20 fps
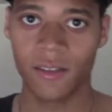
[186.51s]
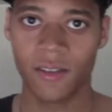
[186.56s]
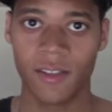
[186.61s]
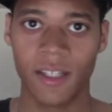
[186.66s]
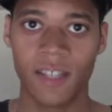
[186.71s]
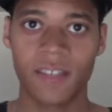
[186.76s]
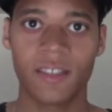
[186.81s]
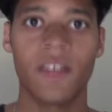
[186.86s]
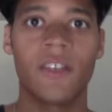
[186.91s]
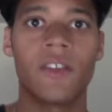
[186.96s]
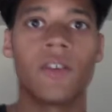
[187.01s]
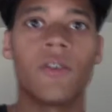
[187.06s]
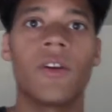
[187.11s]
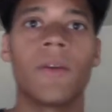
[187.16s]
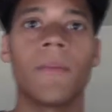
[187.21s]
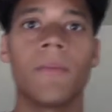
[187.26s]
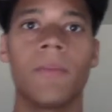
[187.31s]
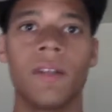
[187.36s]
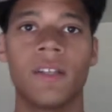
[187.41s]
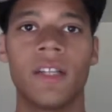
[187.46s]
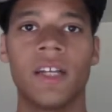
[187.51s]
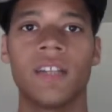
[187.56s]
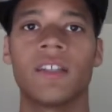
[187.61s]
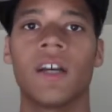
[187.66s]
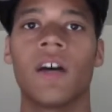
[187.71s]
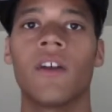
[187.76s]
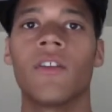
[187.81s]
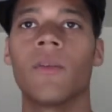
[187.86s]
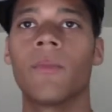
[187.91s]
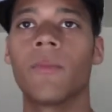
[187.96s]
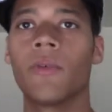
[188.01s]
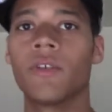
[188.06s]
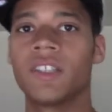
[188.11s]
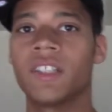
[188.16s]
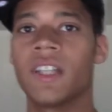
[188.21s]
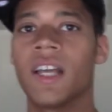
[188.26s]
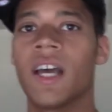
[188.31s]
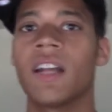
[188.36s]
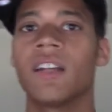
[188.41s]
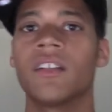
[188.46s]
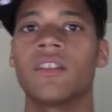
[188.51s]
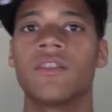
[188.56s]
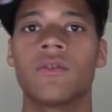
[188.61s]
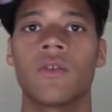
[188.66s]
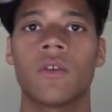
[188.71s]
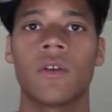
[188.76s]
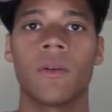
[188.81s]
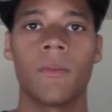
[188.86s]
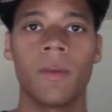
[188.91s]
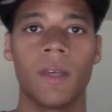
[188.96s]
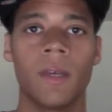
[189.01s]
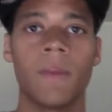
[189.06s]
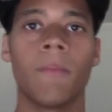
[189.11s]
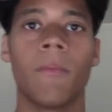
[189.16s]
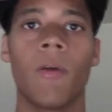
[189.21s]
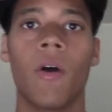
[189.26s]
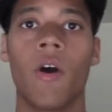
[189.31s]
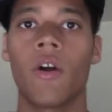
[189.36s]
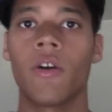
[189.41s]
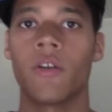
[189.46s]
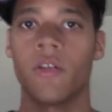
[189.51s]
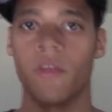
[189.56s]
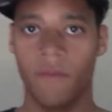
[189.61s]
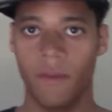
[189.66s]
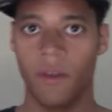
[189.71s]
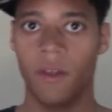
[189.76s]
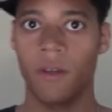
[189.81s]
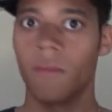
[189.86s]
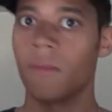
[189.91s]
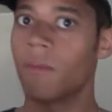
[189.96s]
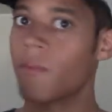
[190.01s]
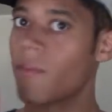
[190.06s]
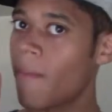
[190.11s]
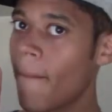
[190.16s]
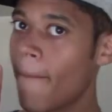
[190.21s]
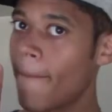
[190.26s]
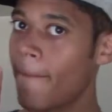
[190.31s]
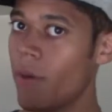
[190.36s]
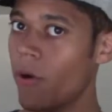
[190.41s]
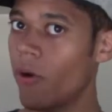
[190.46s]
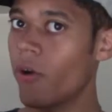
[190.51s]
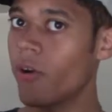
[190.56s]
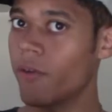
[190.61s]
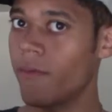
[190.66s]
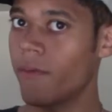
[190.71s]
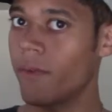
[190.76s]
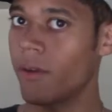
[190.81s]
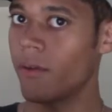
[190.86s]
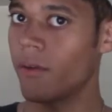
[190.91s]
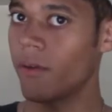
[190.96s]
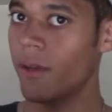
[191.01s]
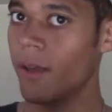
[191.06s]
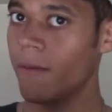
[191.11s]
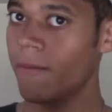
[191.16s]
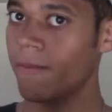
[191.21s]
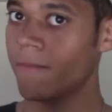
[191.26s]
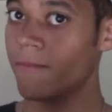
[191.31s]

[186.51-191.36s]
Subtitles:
That's how they're going to be. That's how their personality is going to be part of it. Okay.